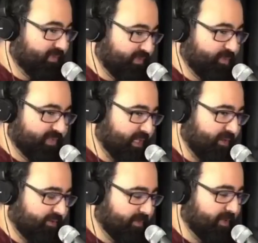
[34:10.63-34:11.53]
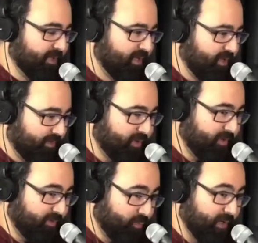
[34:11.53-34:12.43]
Super Saiyan or something, put it
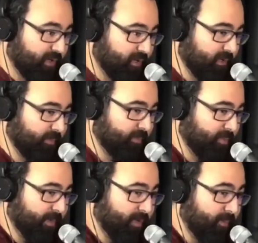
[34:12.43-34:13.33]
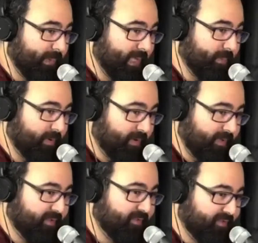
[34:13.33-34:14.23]
on the window and put my own paper and
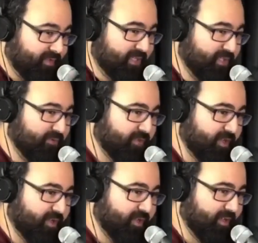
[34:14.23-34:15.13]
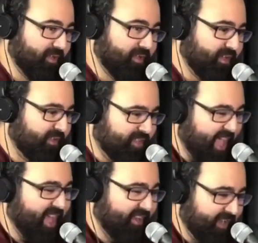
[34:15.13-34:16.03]
then trace over it and then
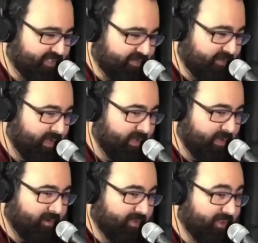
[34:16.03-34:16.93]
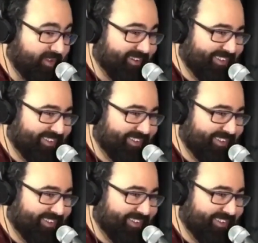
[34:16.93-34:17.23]
add an extra vein here and there.